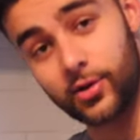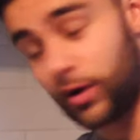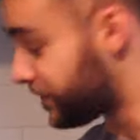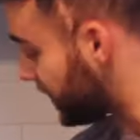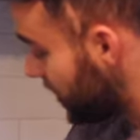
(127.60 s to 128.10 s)
the
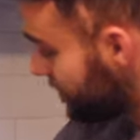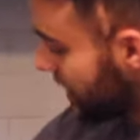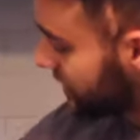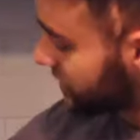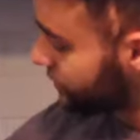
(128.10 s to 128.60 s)
coffee and
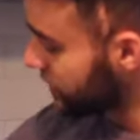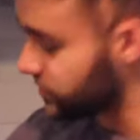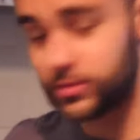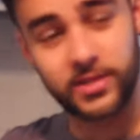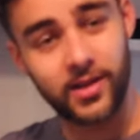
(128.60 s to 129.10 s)
makes
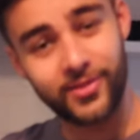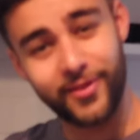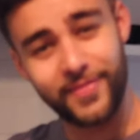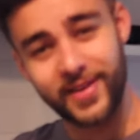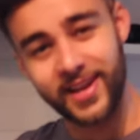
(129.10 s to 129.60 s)
espresso style
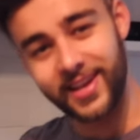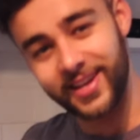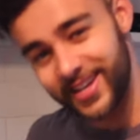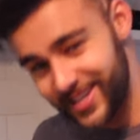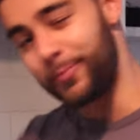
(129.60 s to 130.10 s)
coffee.
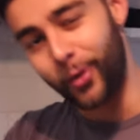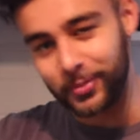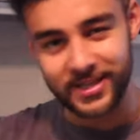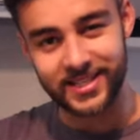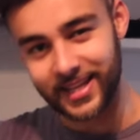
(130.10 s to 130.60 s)
I'll
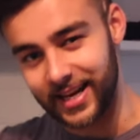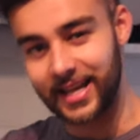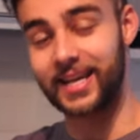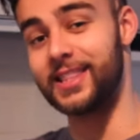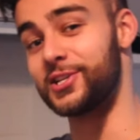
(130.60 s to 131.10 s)
probably stick the
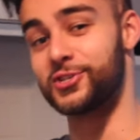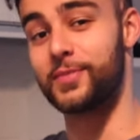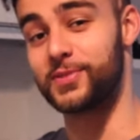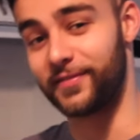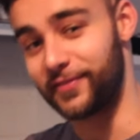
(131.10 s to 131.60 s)
link in the
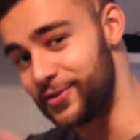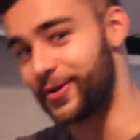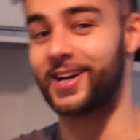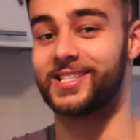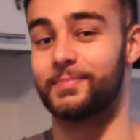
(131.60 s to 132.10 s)
description for you
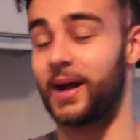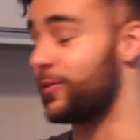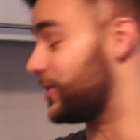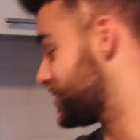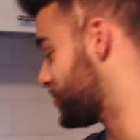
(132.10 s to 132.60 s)
guys to buy
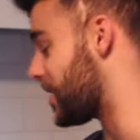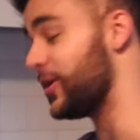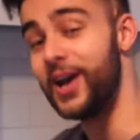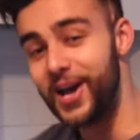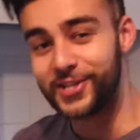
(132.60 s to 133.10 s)
one as
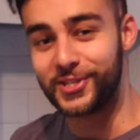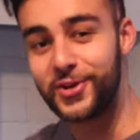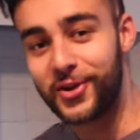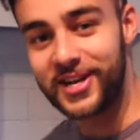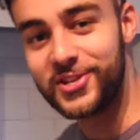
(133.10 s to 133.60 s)
well. So
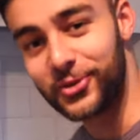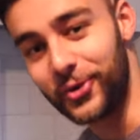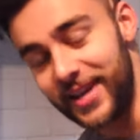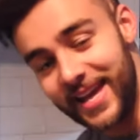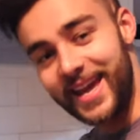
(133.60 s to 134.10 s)
you can
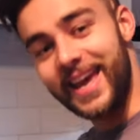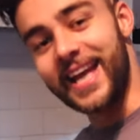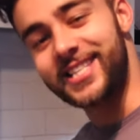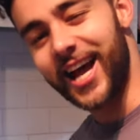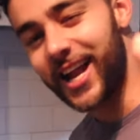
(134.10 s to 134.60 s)
enjoy
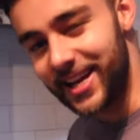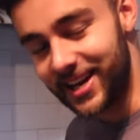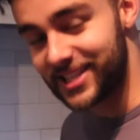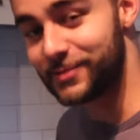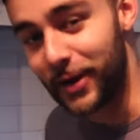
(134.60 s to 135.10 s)
Italian
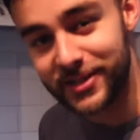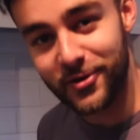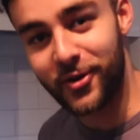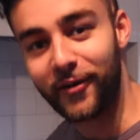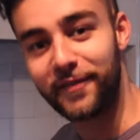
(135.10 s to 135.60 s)

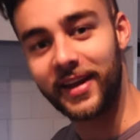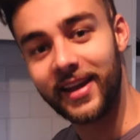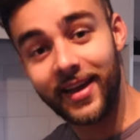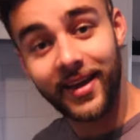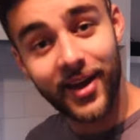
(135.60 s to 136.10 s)
espresso coffee